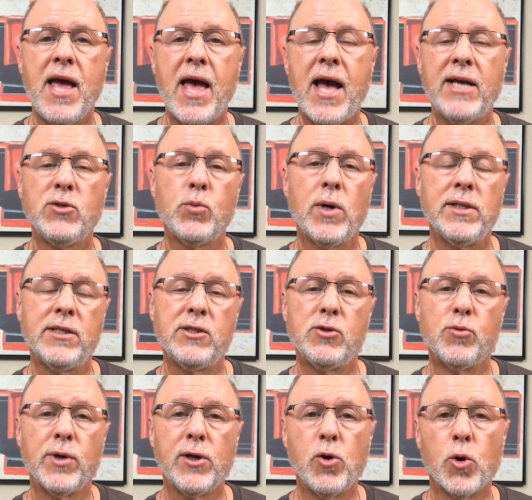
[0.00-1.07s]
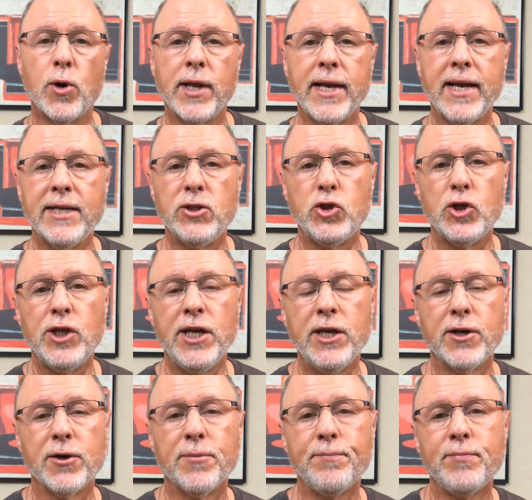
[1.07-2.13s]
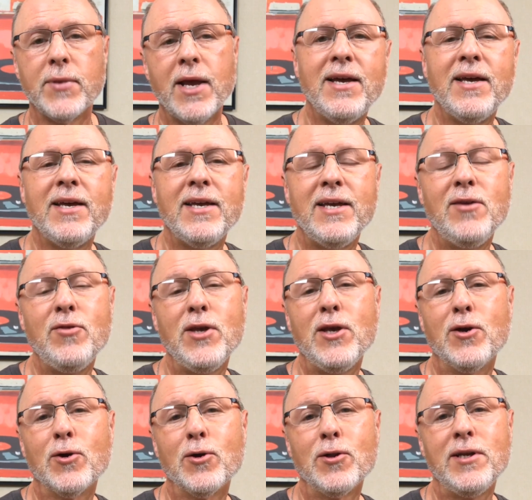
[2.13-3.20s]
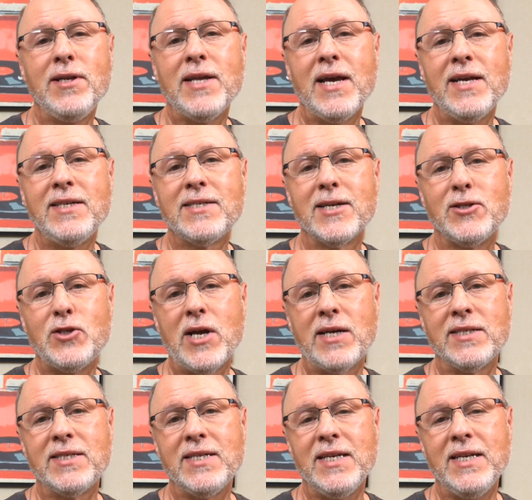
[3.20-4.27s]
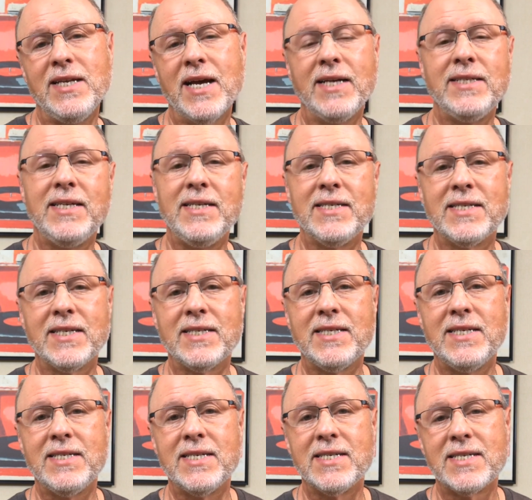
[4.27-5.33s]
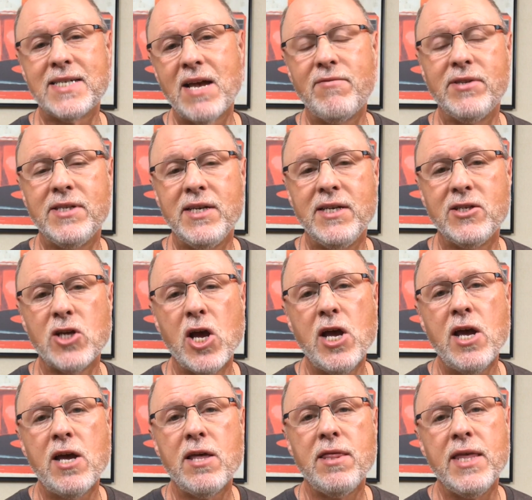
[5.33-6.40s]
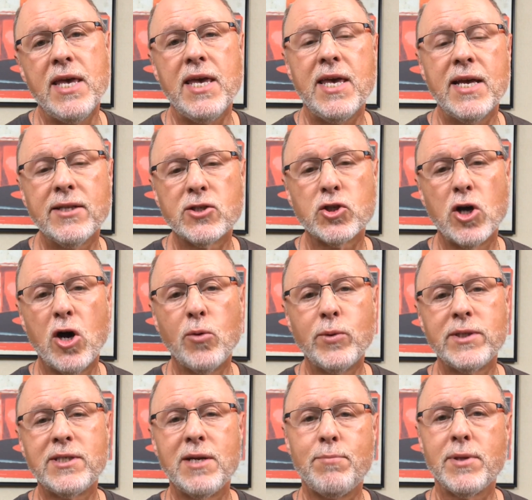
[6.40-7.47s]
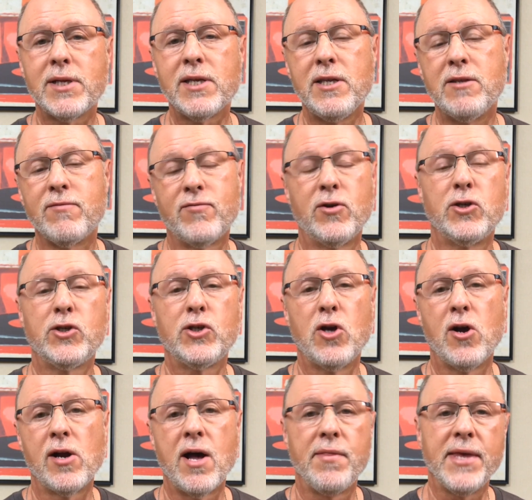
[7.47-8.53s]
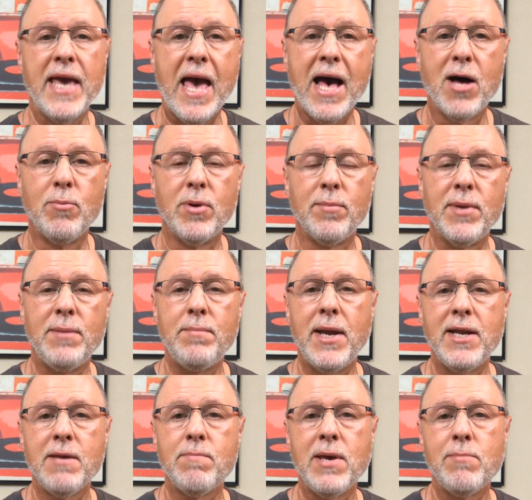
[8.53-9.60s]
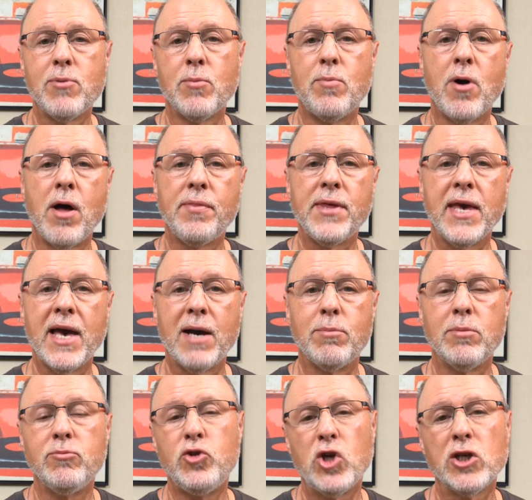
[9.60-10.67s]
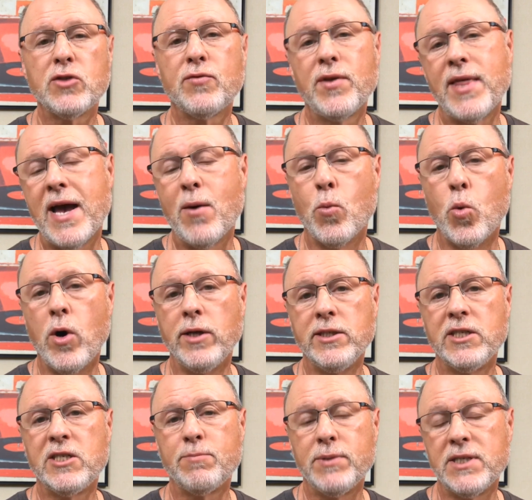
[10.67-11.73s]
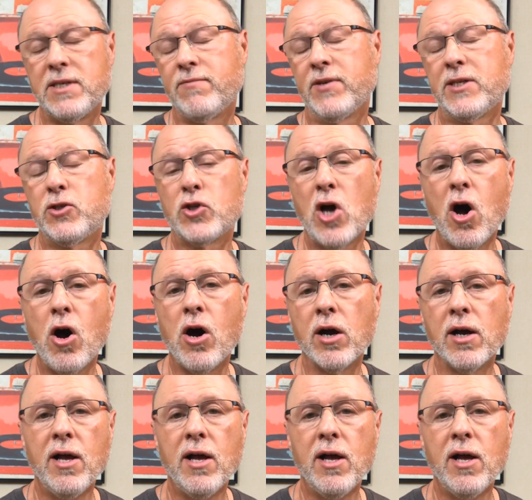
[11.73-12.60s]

as well as the recording engineer. In the early days, such as the 1960s and 70s, the hit song was typically the first song on the album, and many people bought the album just for that one specific song.